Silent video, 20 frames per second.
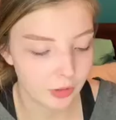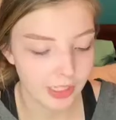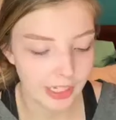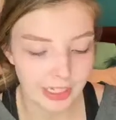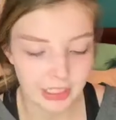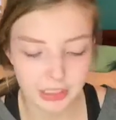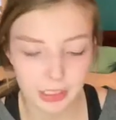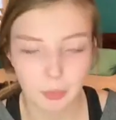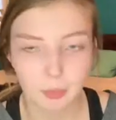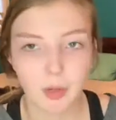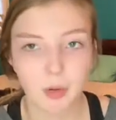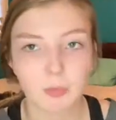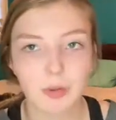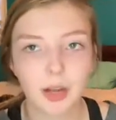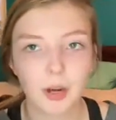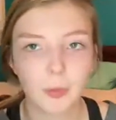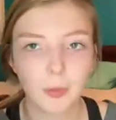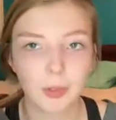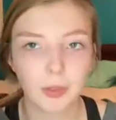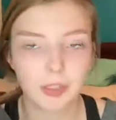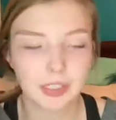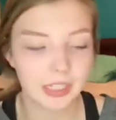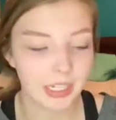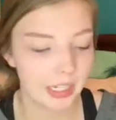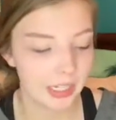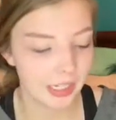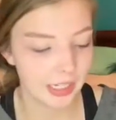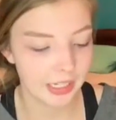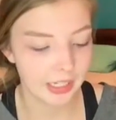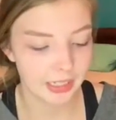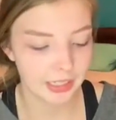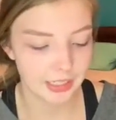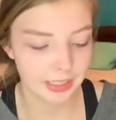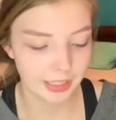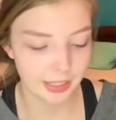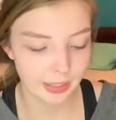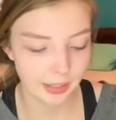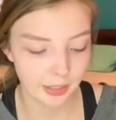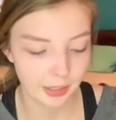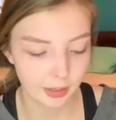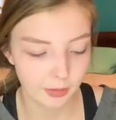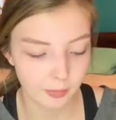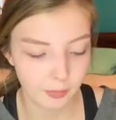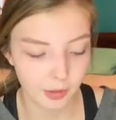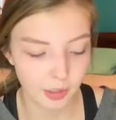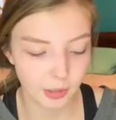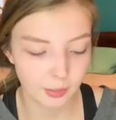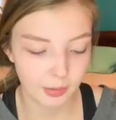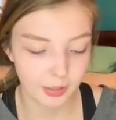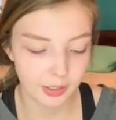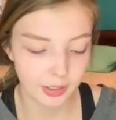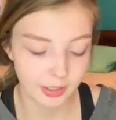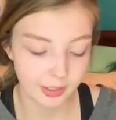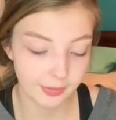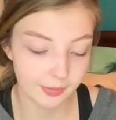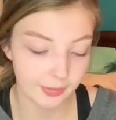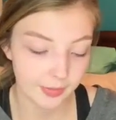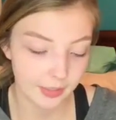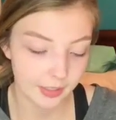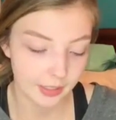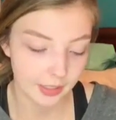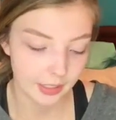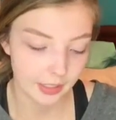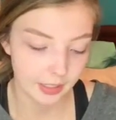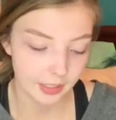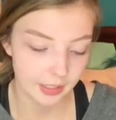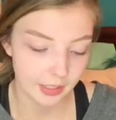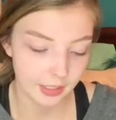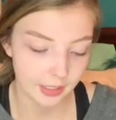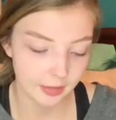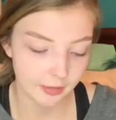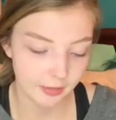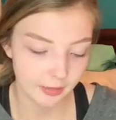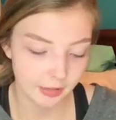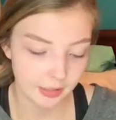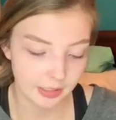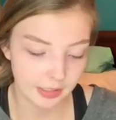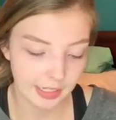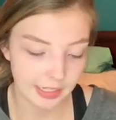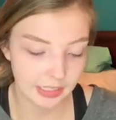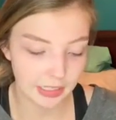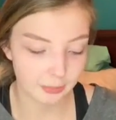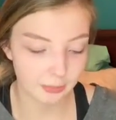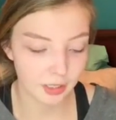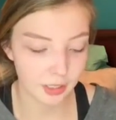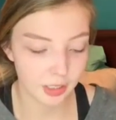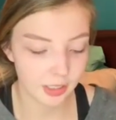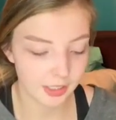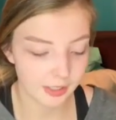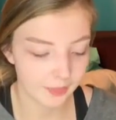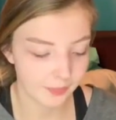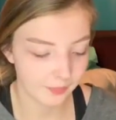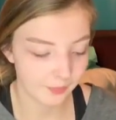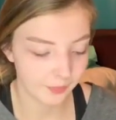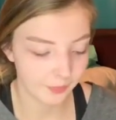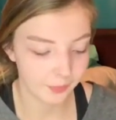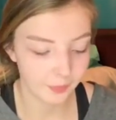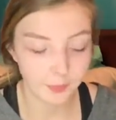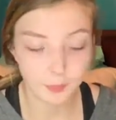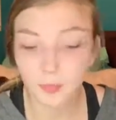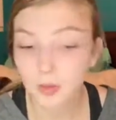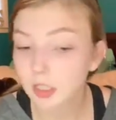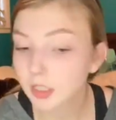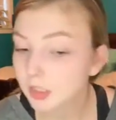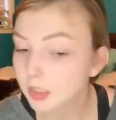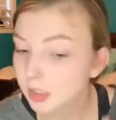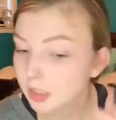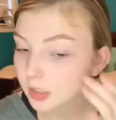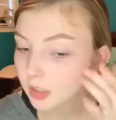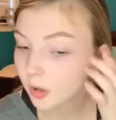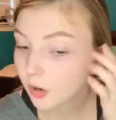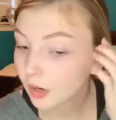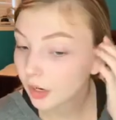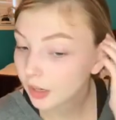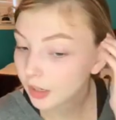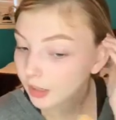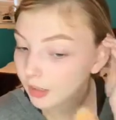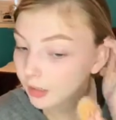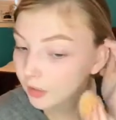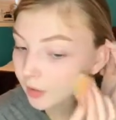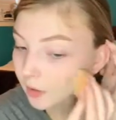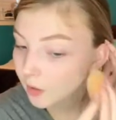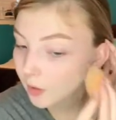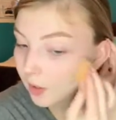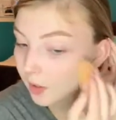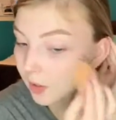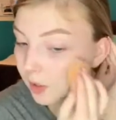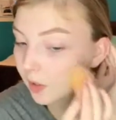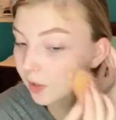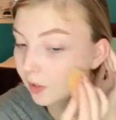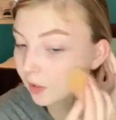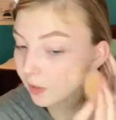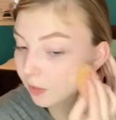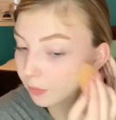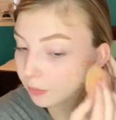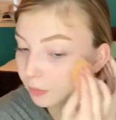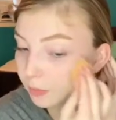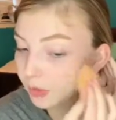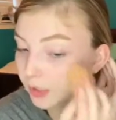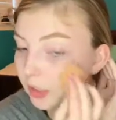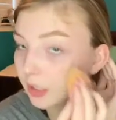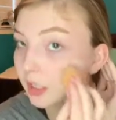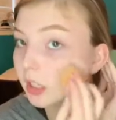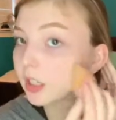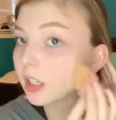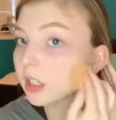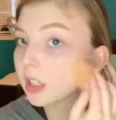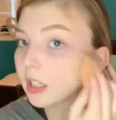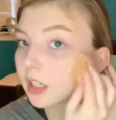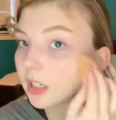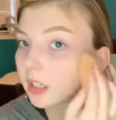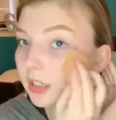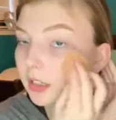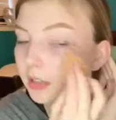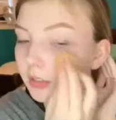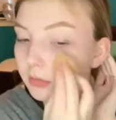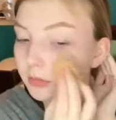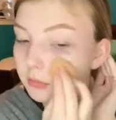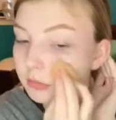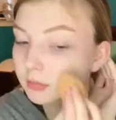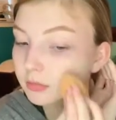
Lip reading: take some on my Real Techniques Beauty Blender. I'm going to take some on it and start blending it in.